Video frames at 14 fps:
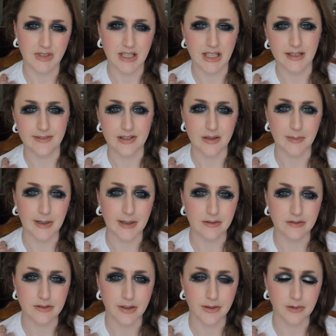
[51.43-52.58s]
even them
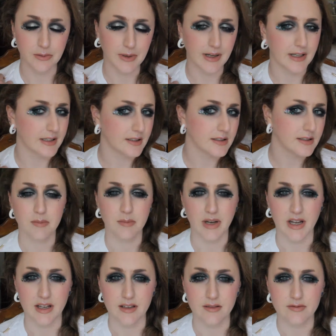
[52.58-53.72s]
out tone-wise.
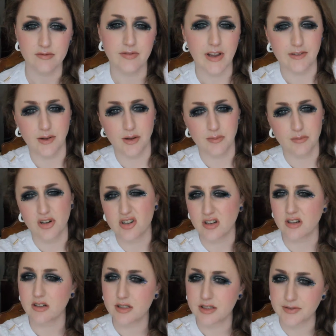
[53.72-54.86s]
My favourite
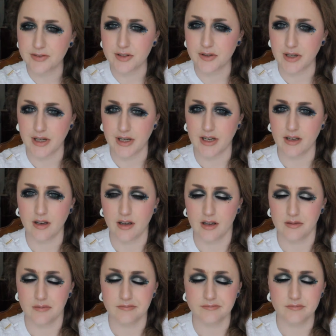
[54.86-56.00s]
products for doing
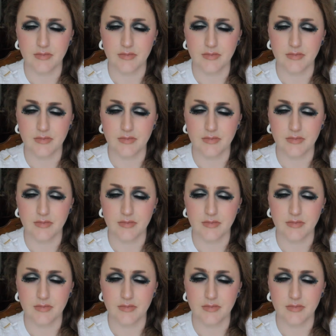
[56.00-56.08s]
um,